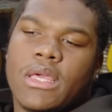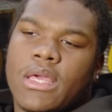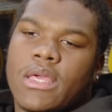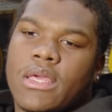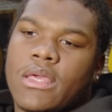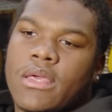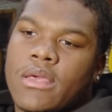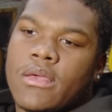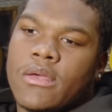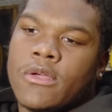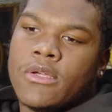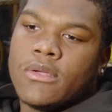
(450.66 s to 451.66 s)

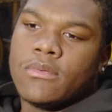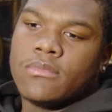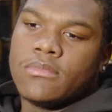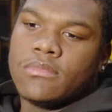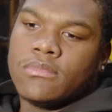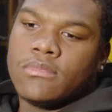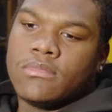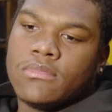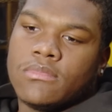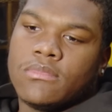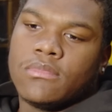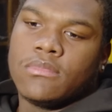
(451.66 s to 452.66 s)
Yeah.
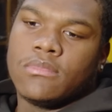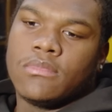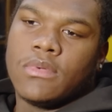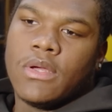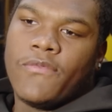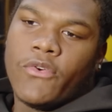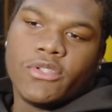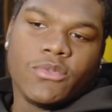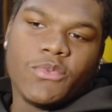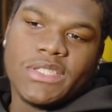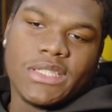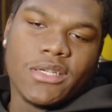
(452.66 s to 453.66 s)

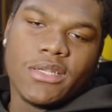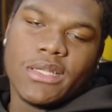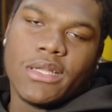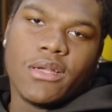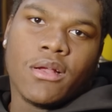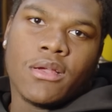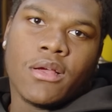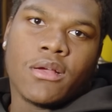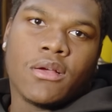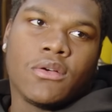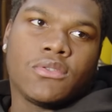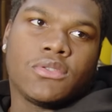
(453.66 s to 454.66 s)
Unfortunately, we still didn't hit all our
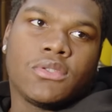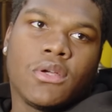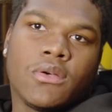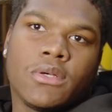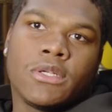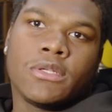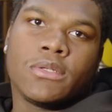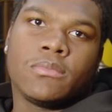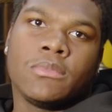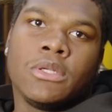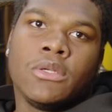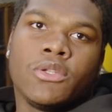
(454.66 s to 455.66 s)
goals, you know.
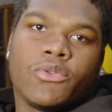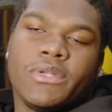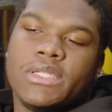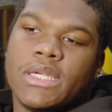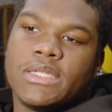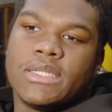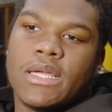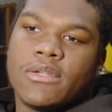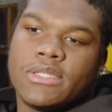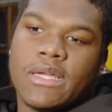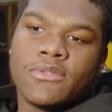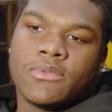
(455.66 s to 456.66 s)
3
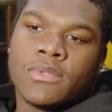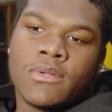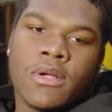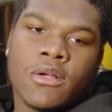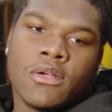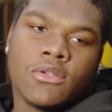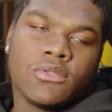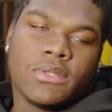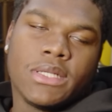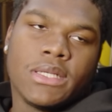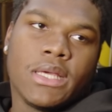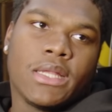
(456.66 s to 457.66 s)
touchdowns, that was one of our goals.
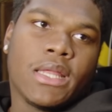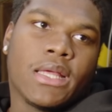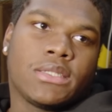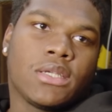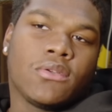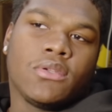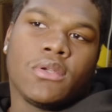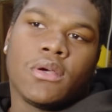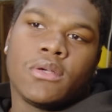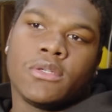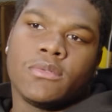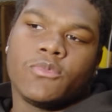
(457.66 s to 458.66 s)
We didn't hit that. So, you
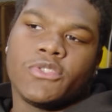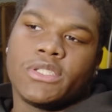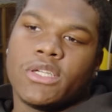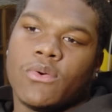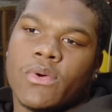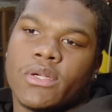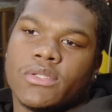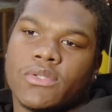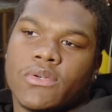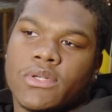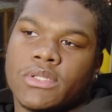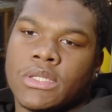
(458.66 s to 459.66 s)
know, we're still working
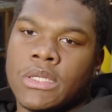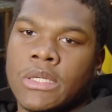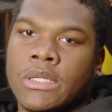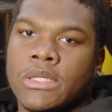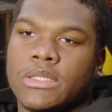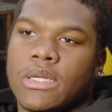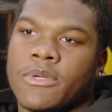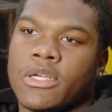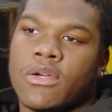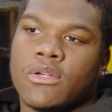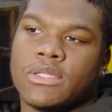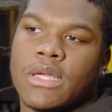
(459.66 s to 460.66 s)
towards some of the
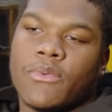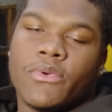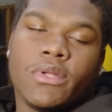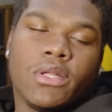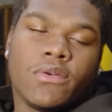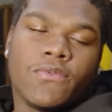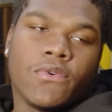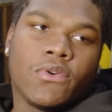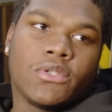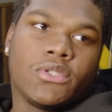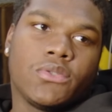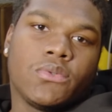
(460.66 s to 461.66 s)
goals that we look
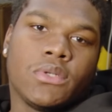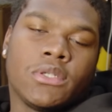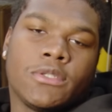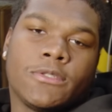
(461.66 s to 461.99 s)
forward to.